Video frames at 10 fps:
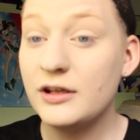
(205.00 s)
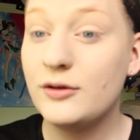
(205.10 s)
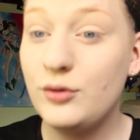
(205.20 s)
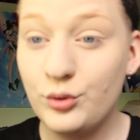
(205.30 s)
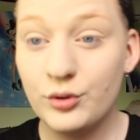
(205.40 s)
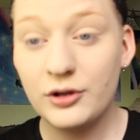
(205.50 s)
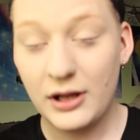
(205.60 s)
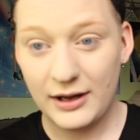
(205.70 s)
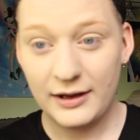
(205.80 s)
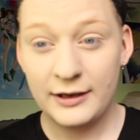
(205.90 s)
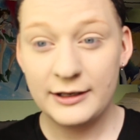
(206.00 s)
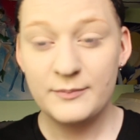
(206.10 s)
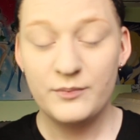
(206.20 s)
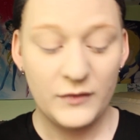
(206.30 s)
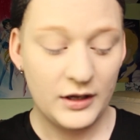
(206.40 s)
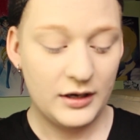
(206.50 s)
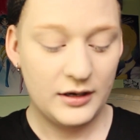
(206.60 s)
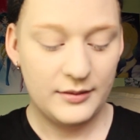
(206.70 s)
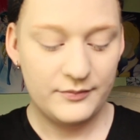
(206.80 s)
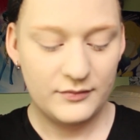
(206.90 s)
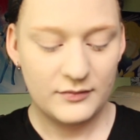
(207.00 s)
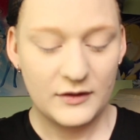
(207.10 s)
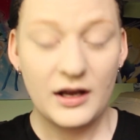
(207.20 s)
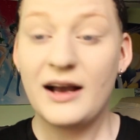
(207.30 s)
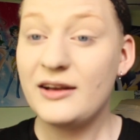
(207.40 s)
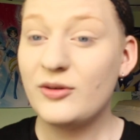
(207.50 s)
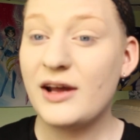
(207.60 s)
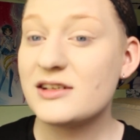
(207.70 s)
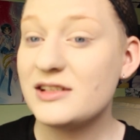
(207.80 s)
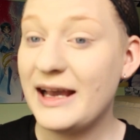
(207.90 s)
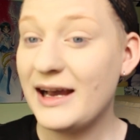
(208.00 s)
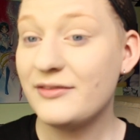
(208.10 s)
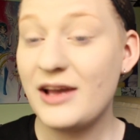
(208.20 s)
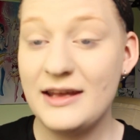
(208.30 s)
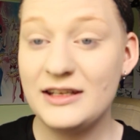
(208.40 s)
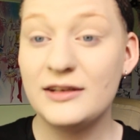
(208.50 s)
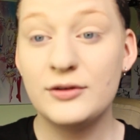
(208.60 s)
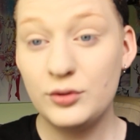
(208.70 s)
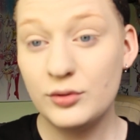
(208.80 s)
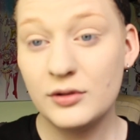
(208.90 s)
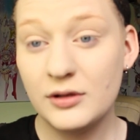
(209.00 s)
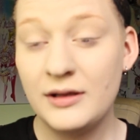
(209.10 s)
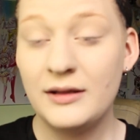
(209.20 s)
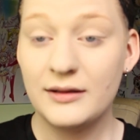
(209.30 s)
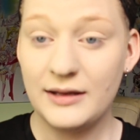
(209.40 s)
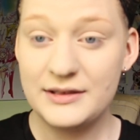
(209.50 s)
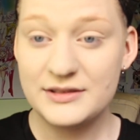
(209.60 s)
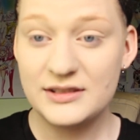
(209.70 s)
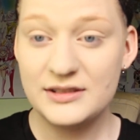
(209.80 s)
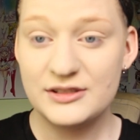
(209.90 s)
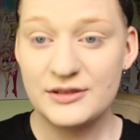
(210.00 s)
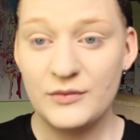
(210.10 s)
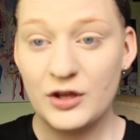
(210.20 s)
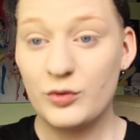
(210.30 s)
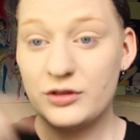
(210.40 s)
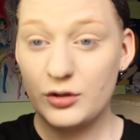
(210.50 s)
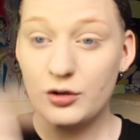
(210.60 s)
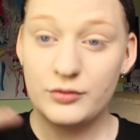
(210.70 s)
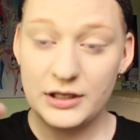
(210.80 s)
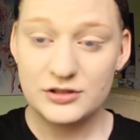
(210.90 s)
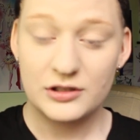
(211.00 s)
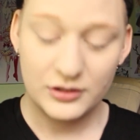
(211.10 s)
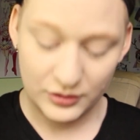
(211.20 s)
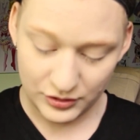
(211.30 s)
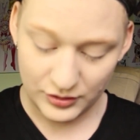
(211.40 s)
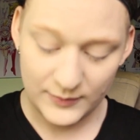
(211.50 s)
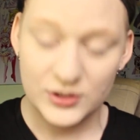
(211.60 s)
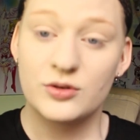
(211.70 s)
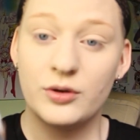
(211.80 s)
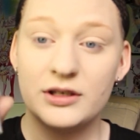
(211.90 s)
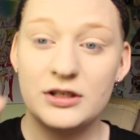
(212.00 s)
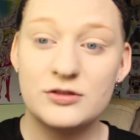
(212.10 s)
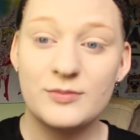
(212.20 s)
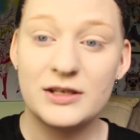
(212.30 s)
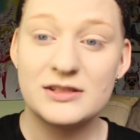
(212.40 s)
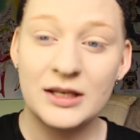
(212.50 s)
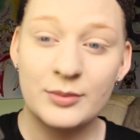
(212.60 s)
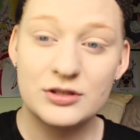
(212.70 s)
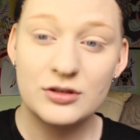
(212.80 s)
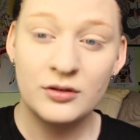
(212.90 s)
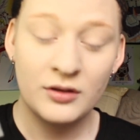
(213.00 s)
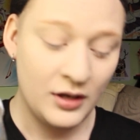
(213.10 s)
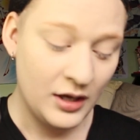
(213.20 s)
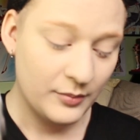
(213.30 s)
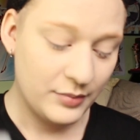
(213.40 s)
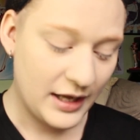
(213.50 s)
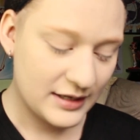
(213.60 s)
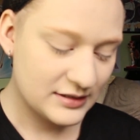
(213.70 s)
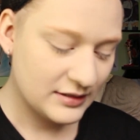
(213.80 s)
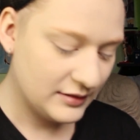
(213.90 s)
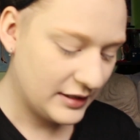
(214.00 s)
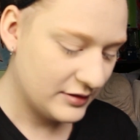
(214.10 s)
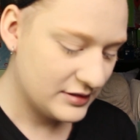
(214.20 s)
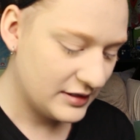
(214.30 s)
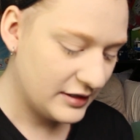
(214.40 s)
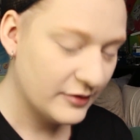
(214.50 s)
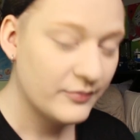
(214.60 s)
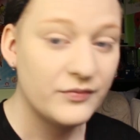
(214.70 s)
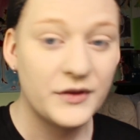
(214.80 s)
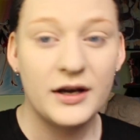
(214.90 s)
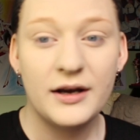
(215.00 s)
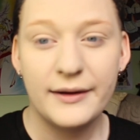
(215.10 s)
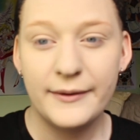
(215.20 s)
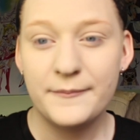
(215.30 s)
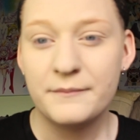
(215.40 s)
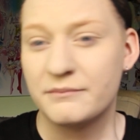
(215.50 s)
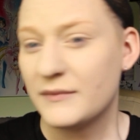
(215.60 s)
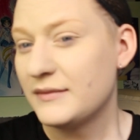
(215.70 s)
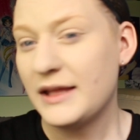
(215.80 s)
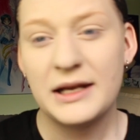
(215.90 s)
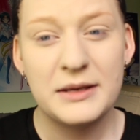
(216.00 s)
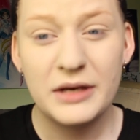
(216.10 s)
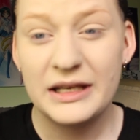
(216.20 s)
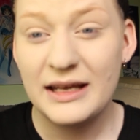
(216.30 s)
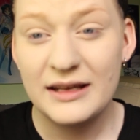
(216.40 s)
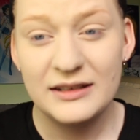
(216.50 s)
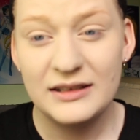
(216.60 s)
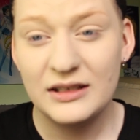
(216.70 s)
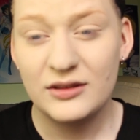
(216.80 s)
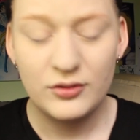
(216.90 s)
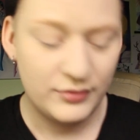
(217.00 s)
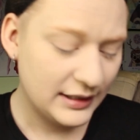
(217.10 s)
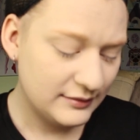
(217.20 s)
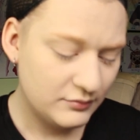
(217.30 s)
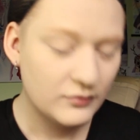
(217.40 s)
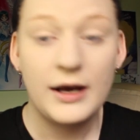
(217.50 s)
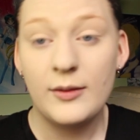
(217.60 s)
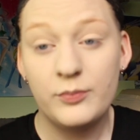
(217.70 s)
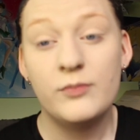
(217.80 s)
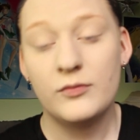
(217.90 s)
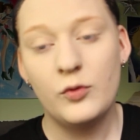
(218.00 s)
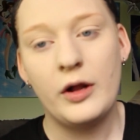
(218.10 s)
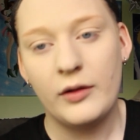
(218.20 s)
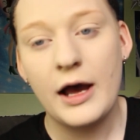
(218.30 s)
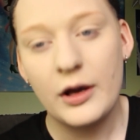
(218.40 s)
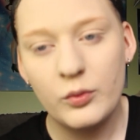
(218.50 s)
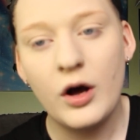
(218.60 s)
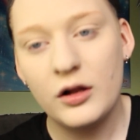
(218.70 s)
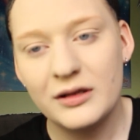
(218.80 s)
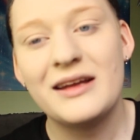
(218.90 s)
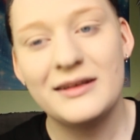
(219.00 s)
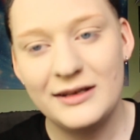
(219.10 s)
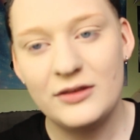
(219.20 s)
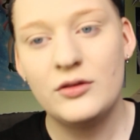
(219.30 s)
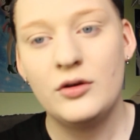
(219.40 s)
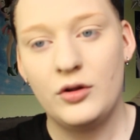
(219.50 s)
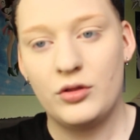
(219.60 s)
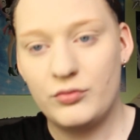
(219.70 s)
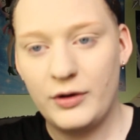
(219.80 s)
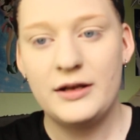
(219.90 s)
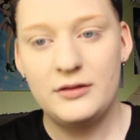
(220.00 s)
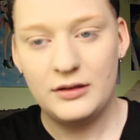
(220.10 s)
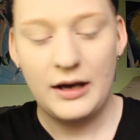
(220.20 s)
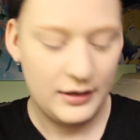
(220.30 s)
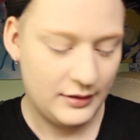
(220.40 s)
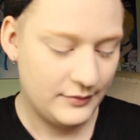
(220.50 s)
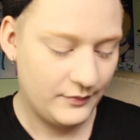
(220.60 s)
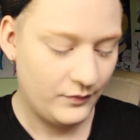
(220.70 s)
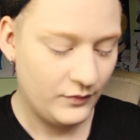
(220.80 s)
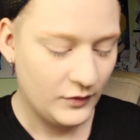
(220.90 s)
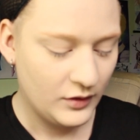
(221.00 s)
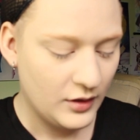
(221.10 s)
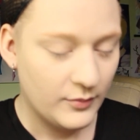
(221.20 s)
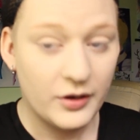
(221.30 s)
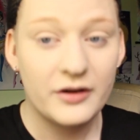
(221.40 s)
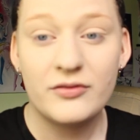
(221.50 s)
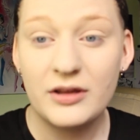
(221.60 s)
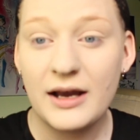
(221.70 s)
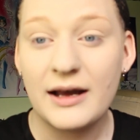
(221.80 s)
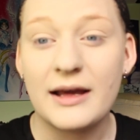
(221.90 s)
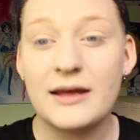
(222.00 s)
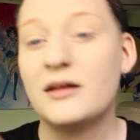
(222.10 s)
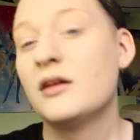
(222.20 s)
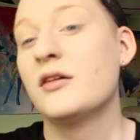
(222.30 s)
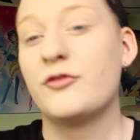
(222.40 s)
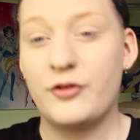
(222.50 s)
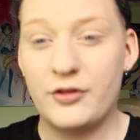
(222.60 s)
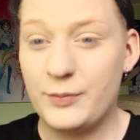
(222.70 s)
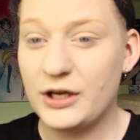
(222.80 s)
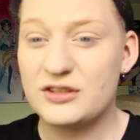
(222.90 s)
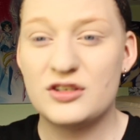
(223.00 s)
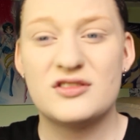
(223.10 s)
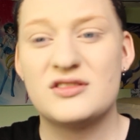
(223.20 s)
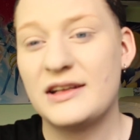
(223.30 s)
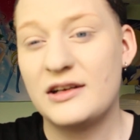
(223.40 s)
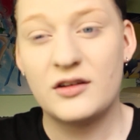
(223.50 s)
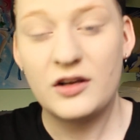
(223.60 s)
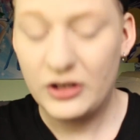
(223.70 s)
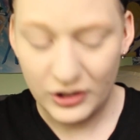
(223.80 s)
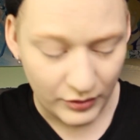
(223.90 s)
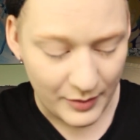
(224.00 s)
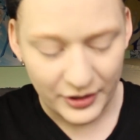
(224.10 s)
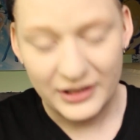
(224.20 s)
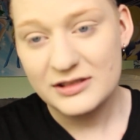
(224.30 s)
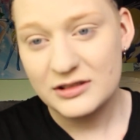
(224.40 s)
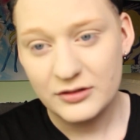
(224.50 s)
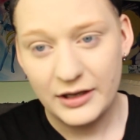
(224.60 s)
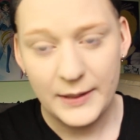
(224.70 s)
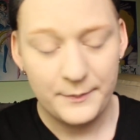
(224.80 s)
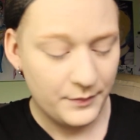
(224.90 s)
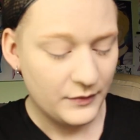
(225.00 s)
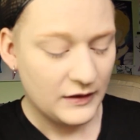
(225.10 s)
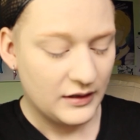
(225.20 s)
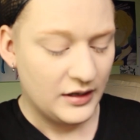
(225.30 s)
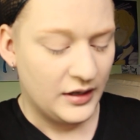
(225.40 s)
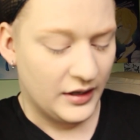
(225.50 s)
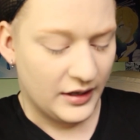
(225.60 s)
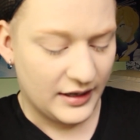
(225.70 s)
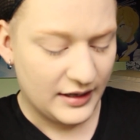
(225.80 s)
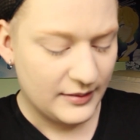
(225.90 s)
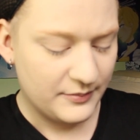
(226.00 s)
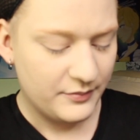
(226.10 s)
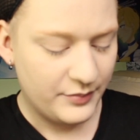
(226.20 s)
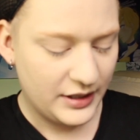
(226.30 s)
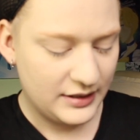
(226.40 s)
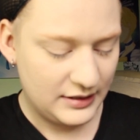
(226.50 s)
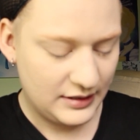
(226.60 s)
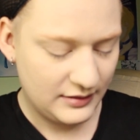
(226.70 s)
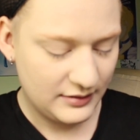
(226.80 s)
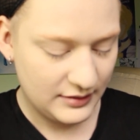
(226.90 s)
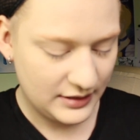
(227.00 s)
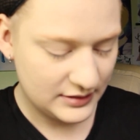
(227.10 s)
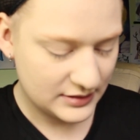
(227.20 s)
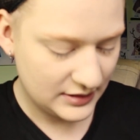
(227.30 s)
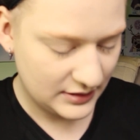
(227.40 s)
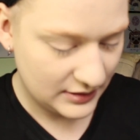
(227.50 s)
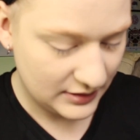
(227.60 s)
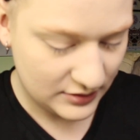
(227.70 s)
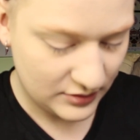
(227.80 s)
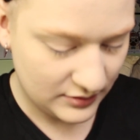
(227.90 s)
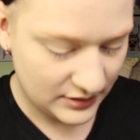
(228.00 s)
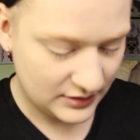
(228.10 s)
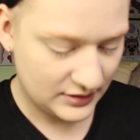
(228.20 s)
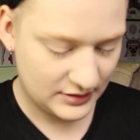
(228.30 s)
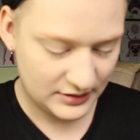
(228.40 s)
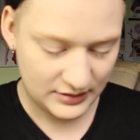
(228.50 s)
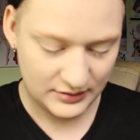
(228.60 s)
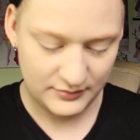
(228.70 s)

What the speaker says: the Ghoul eye, I don't actually have any Ghoul lenses with the red circle, so I'm just going to use my Sabertooth black sclera's there. And then I might edit in the red, I'll edit in the red part of the eye for the pictures that are going to go up on Instagram. But let's get into this.